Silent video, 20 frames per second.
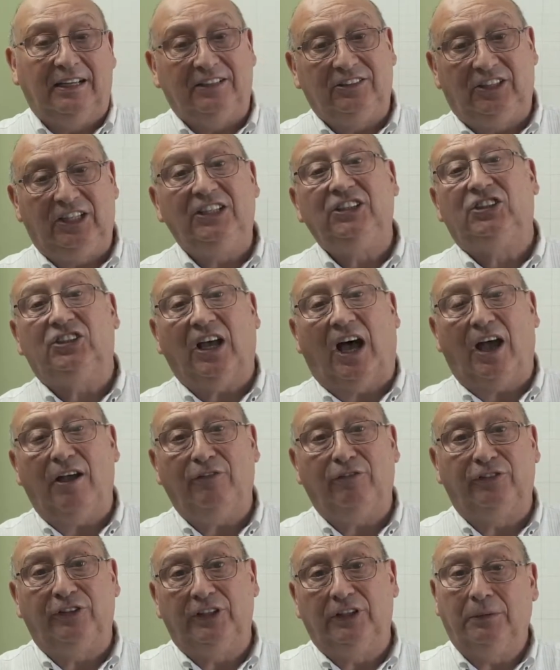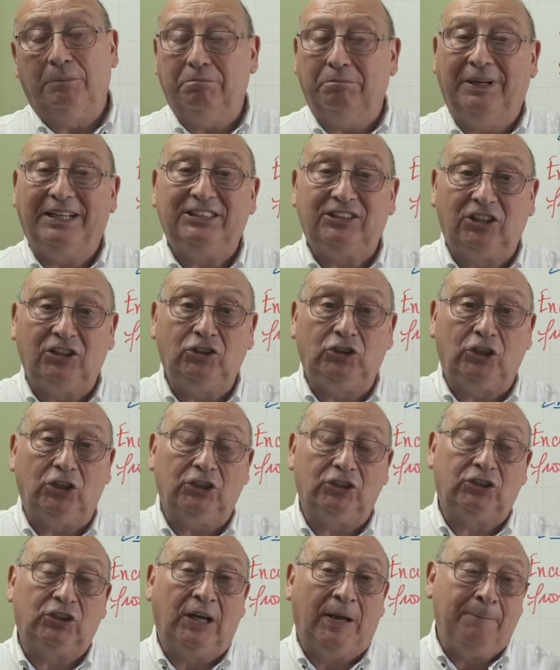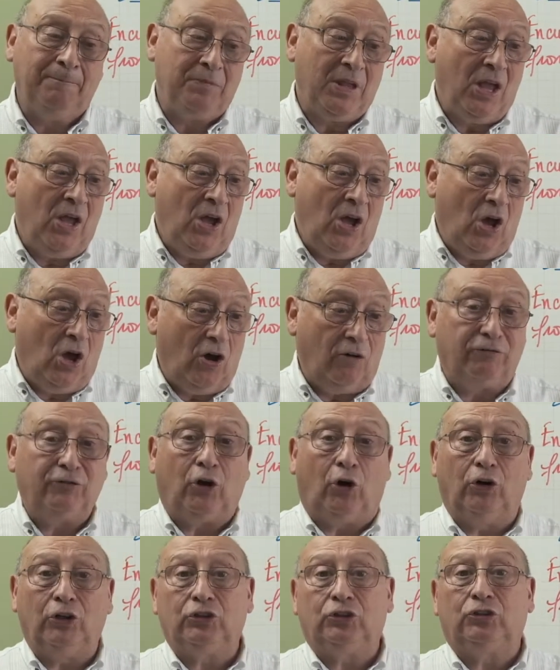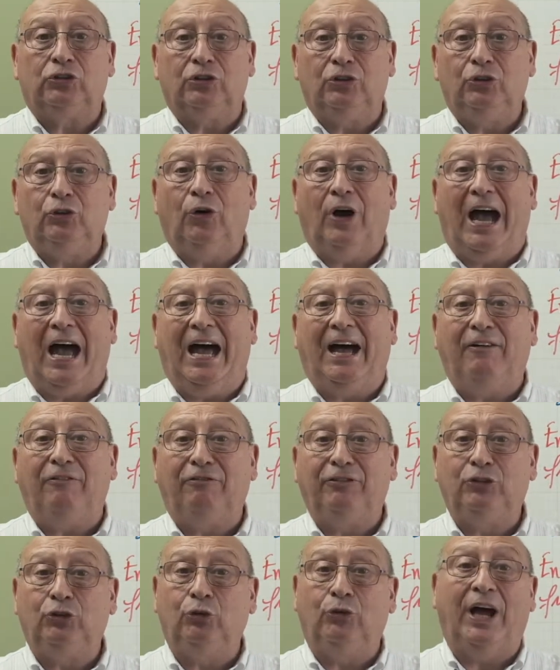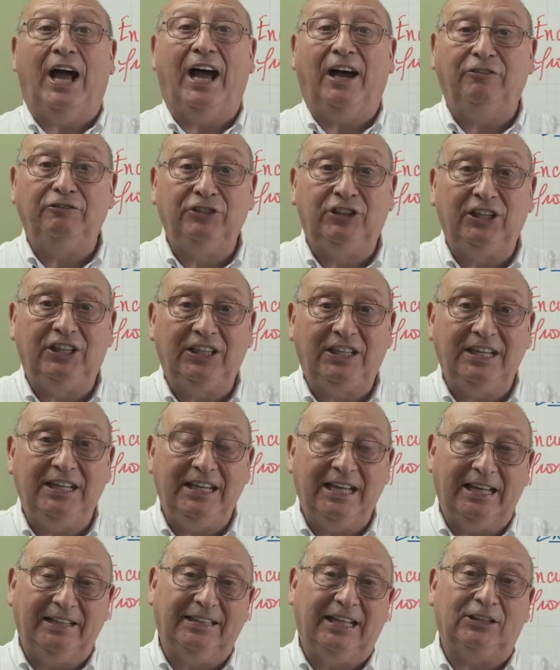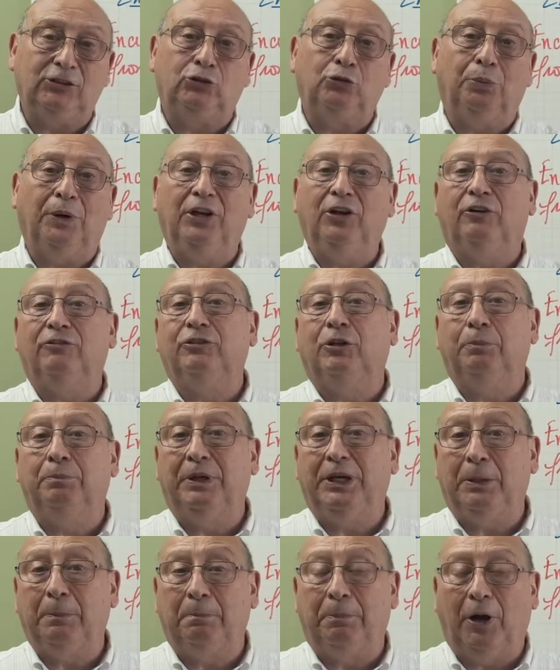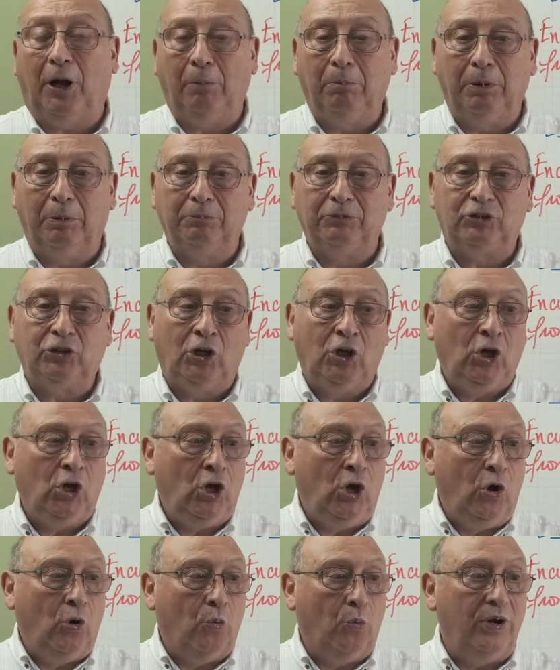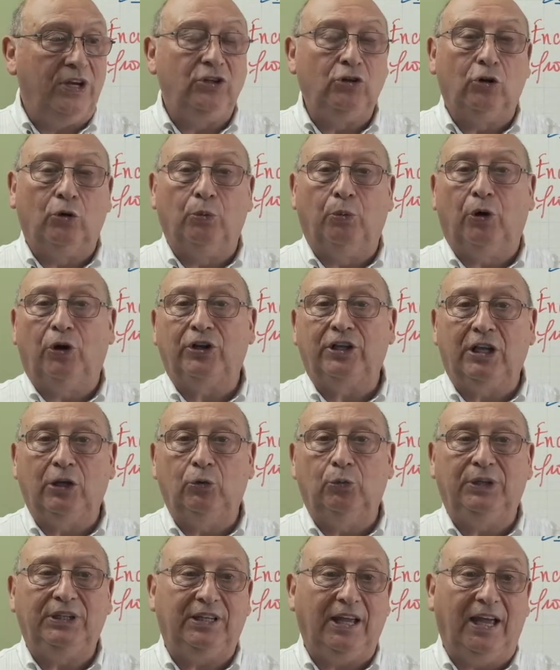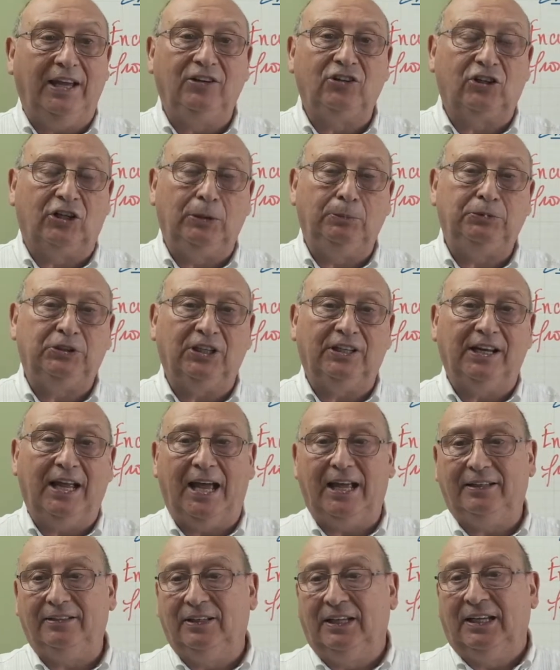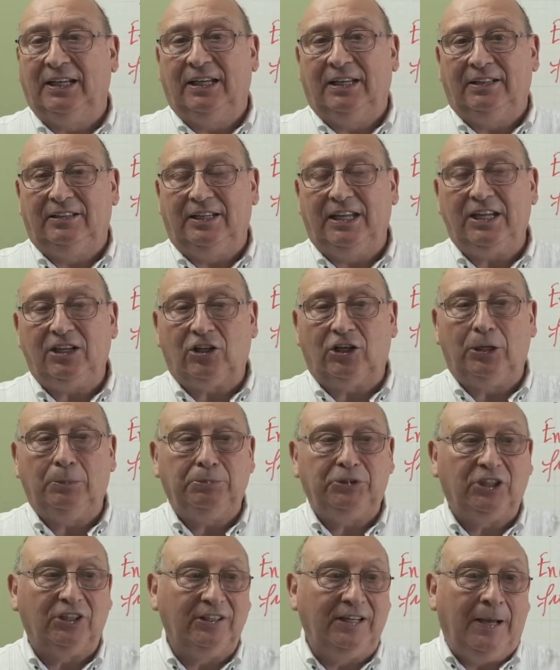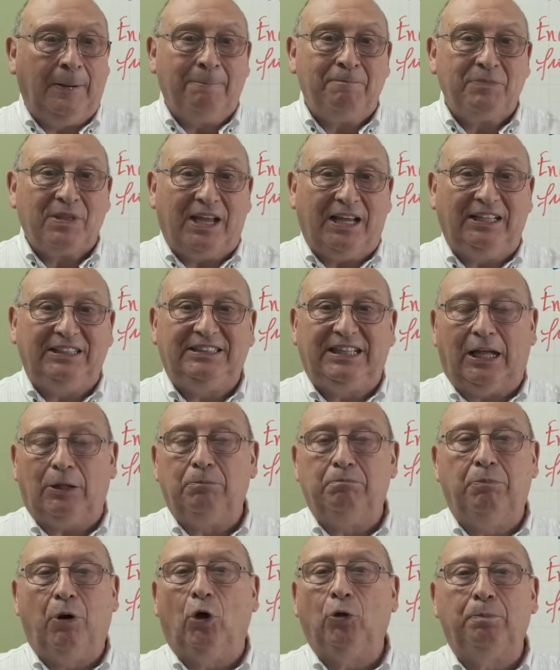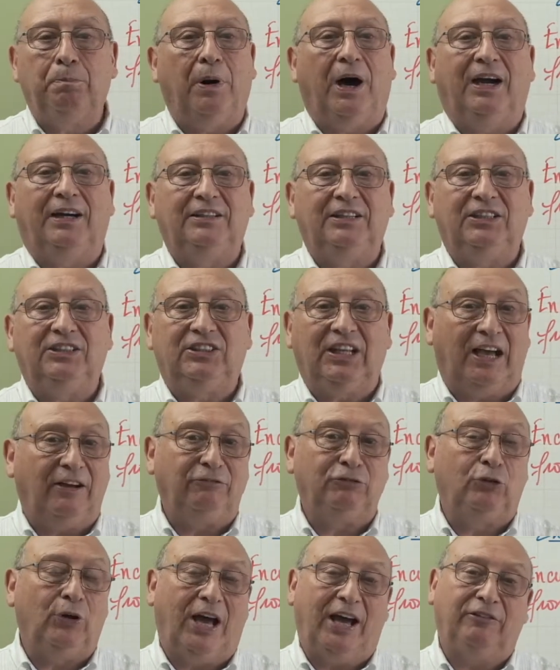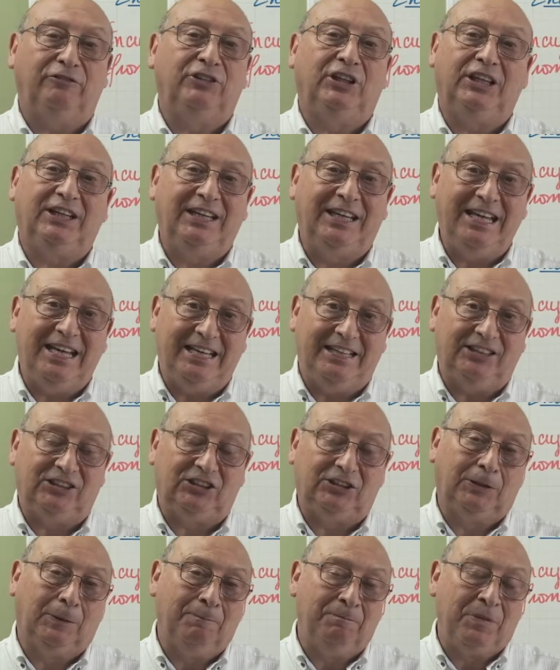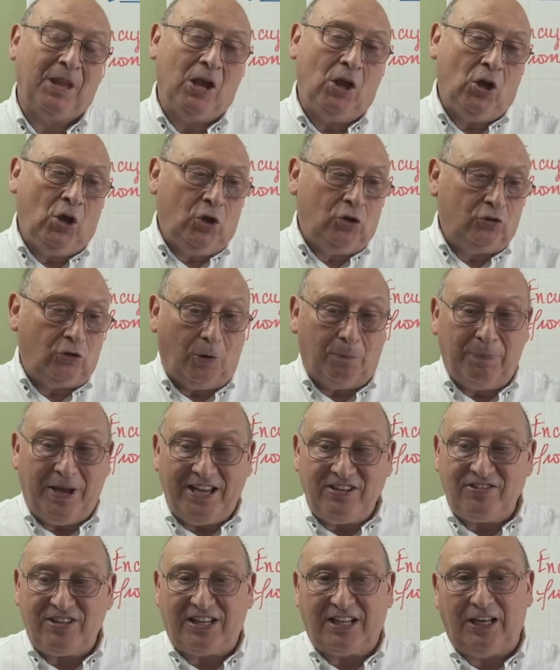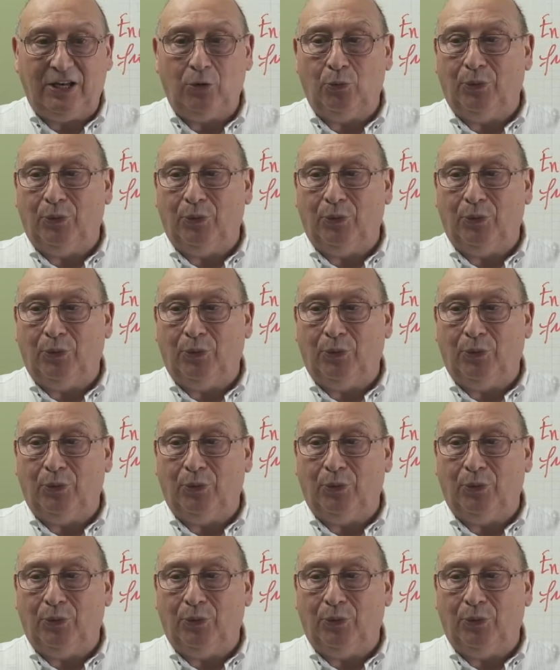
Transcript: decipher messages. Of course, you have to have the key, and that's one of the big problems when you're working with encryption and decryption, is that both parties have to have the keys. So basically,